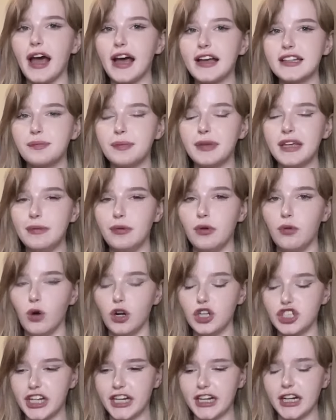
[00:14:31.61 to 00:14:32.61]
ass people
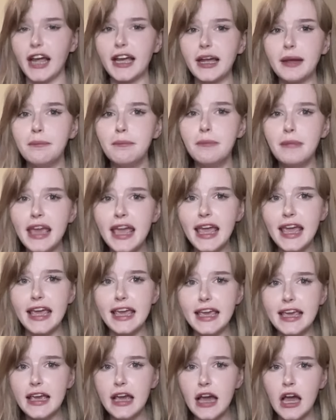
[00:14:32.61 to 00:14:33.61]
watching like
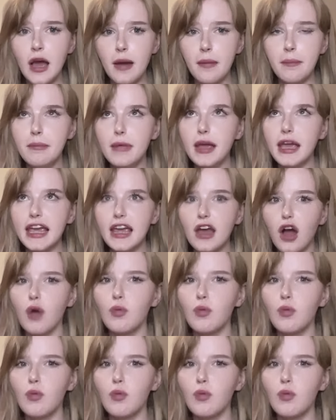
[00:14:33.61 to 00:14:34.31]
me me,